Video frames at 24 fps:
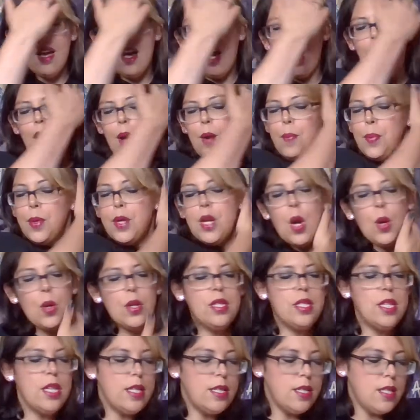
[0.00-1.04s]
Uh, but no,
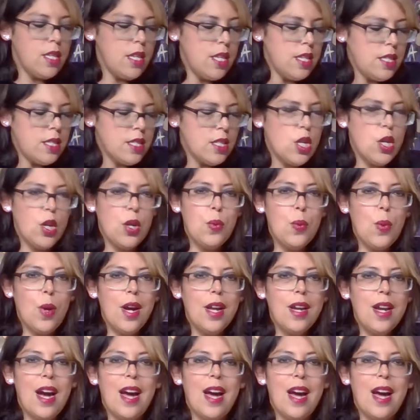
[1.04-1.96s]
it's, it's it's a good one.